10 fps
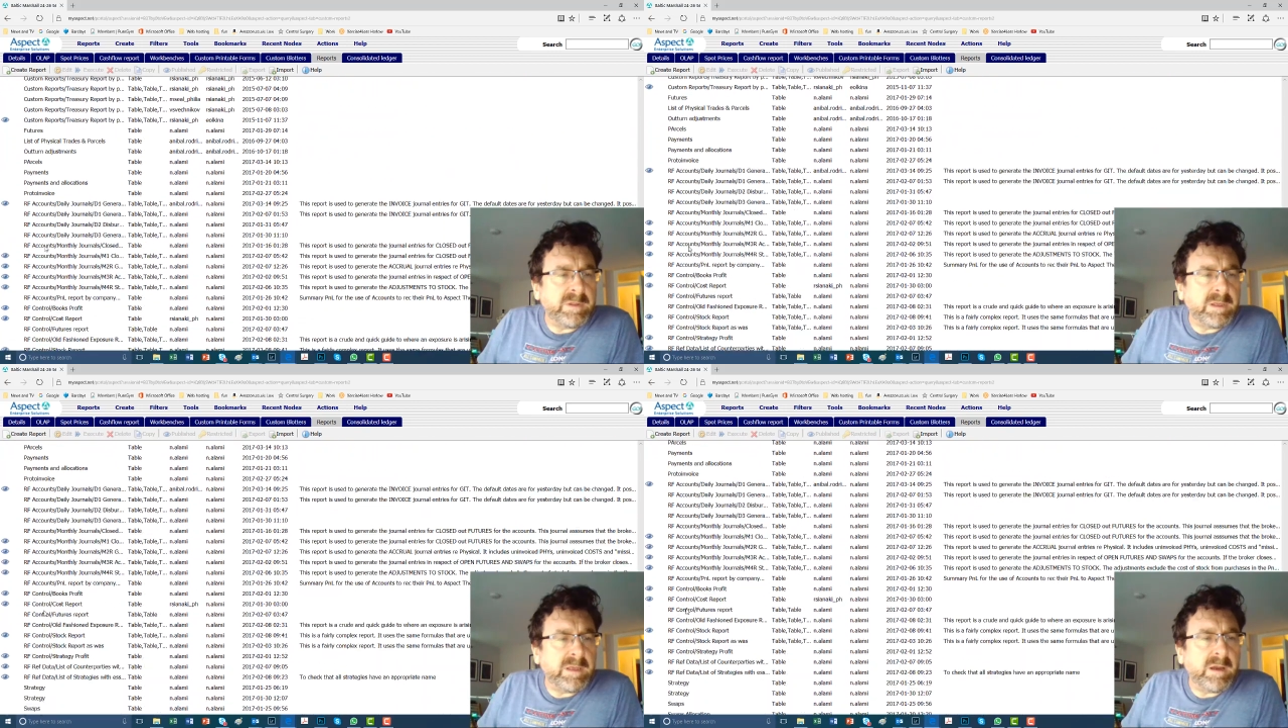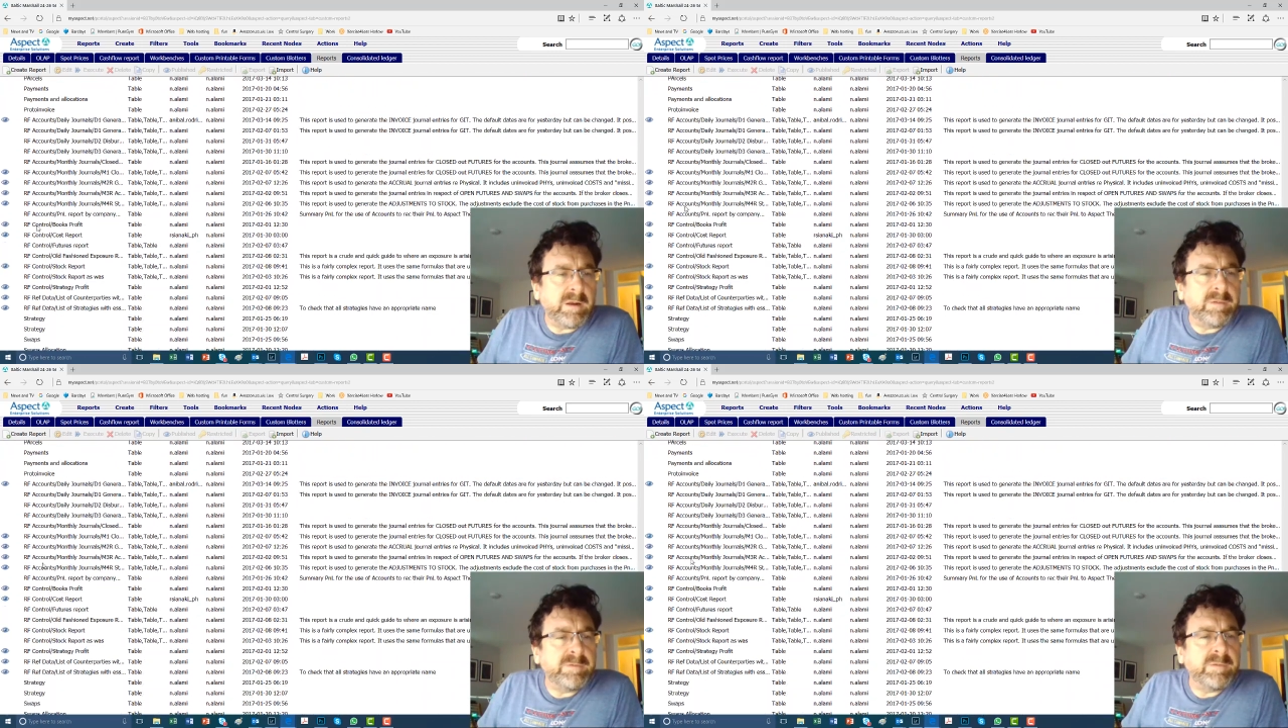the
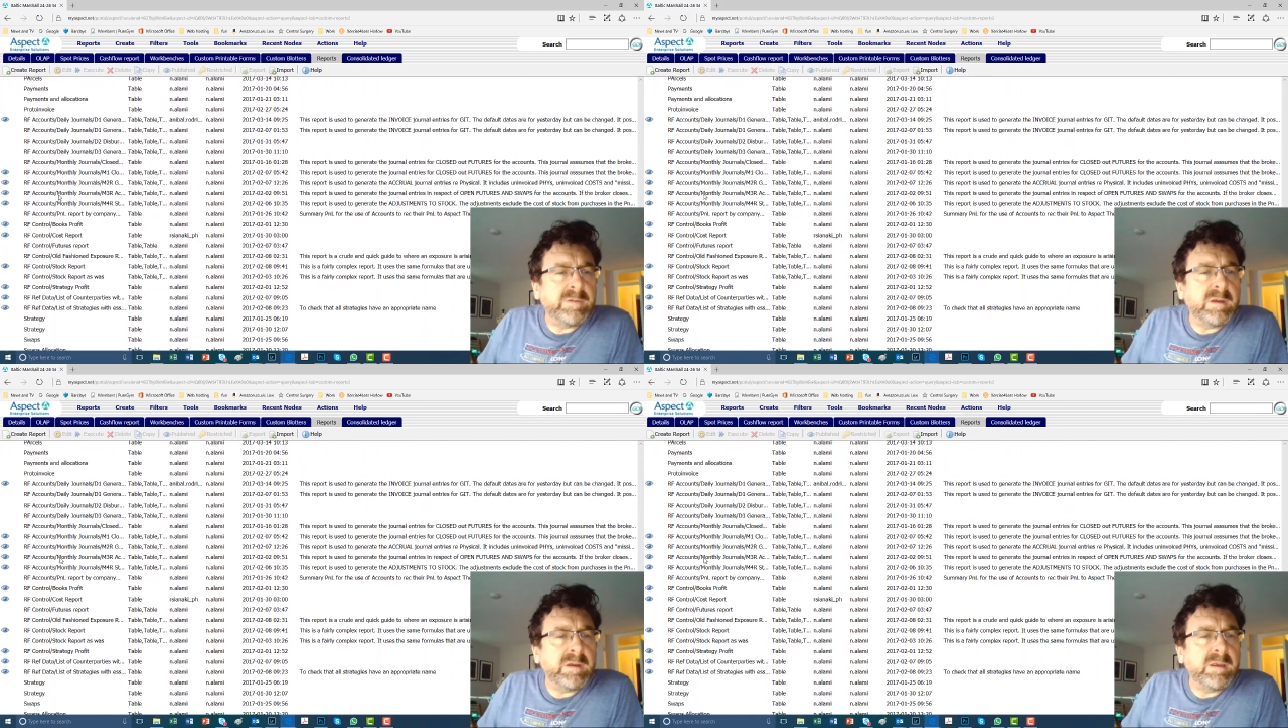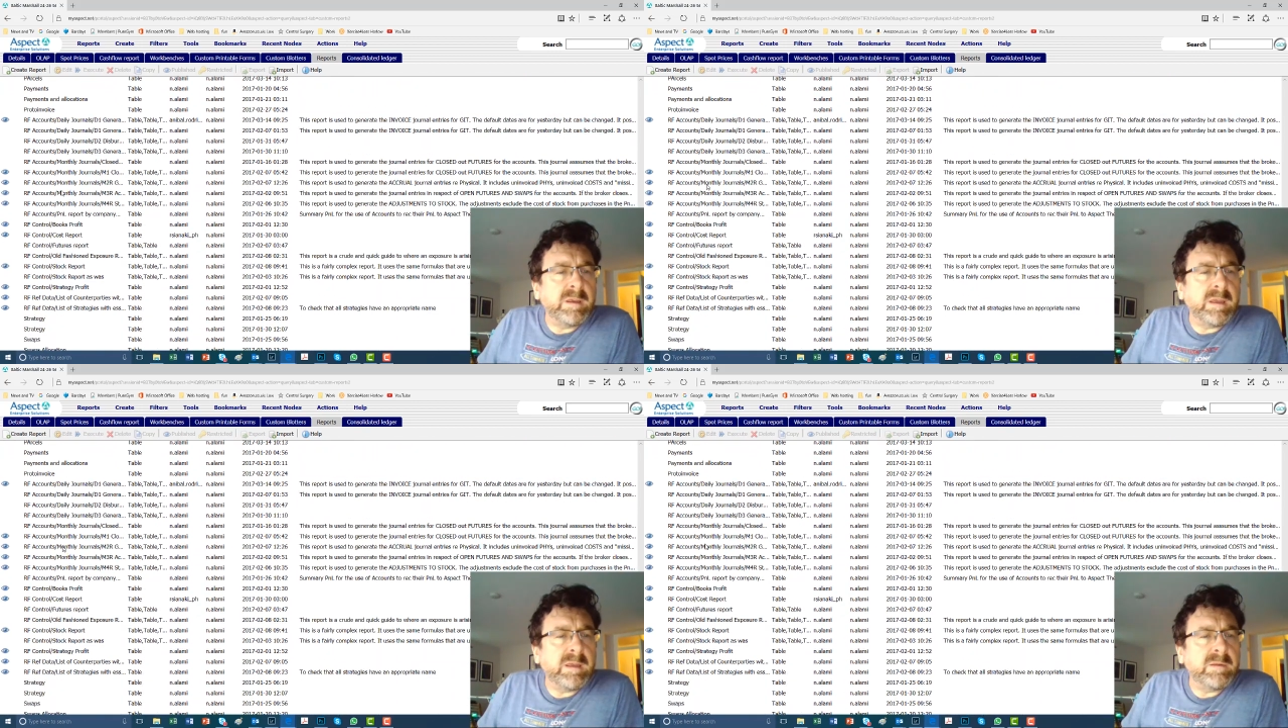
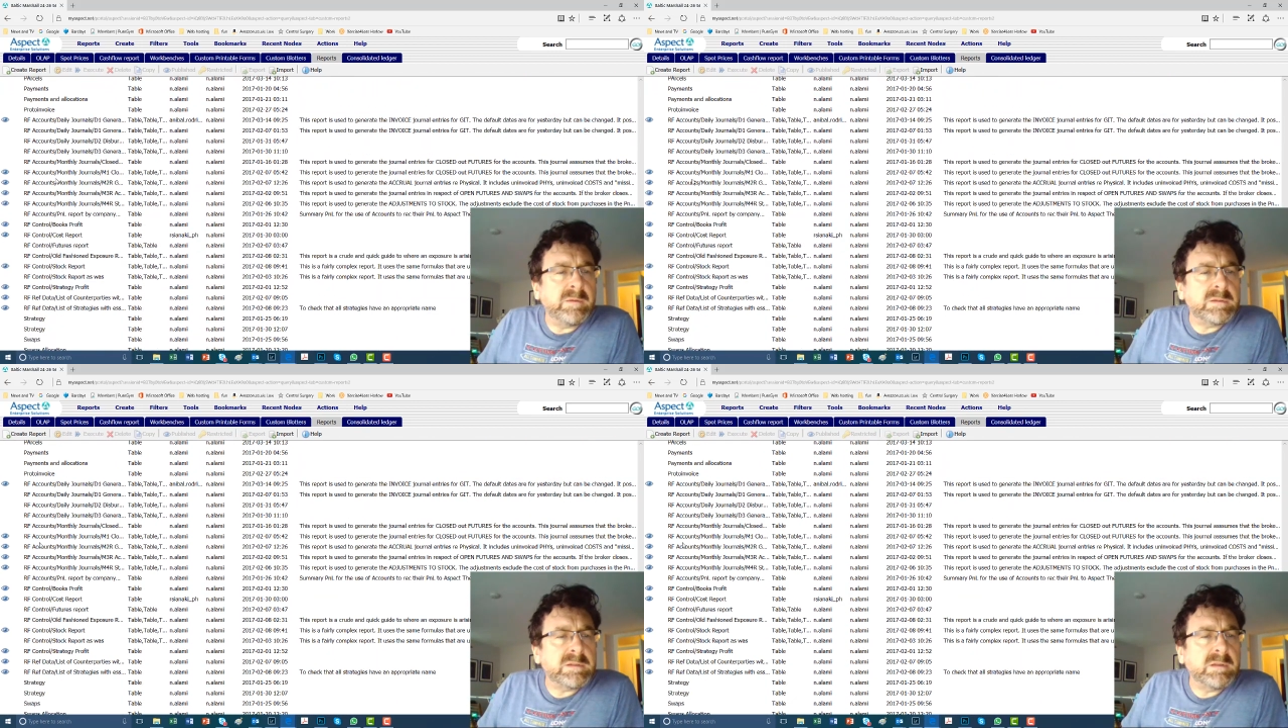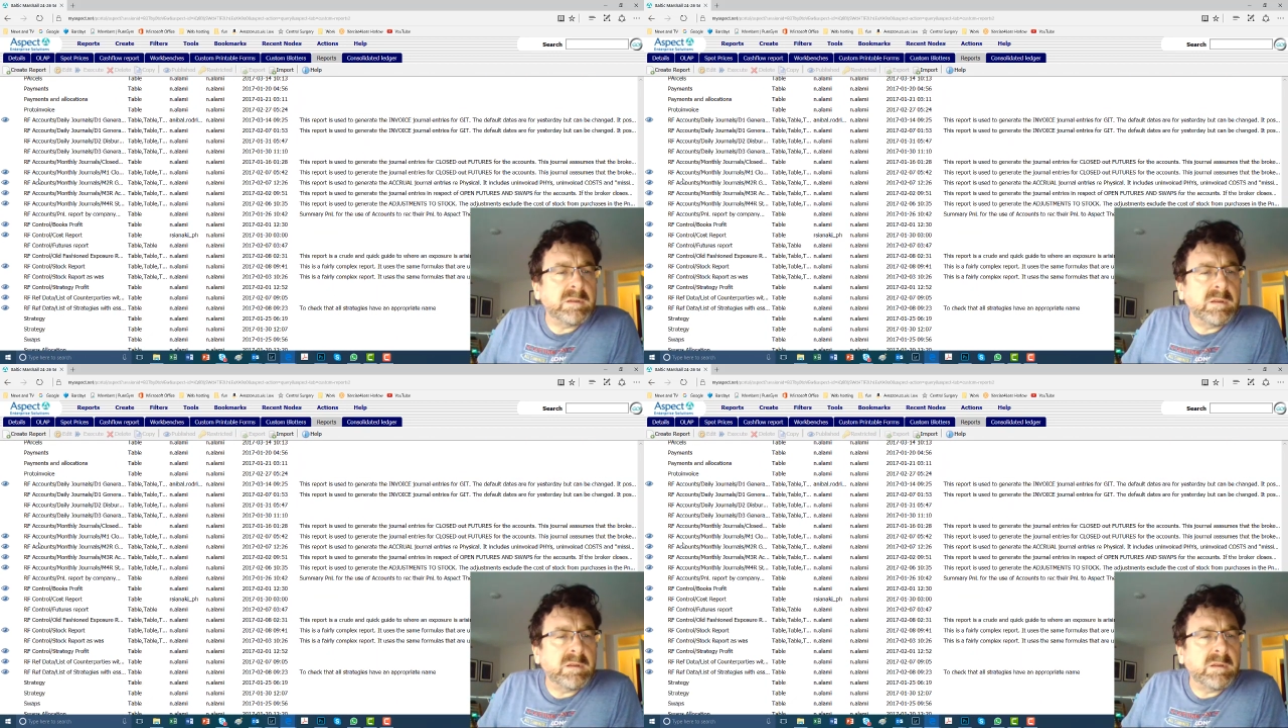RF account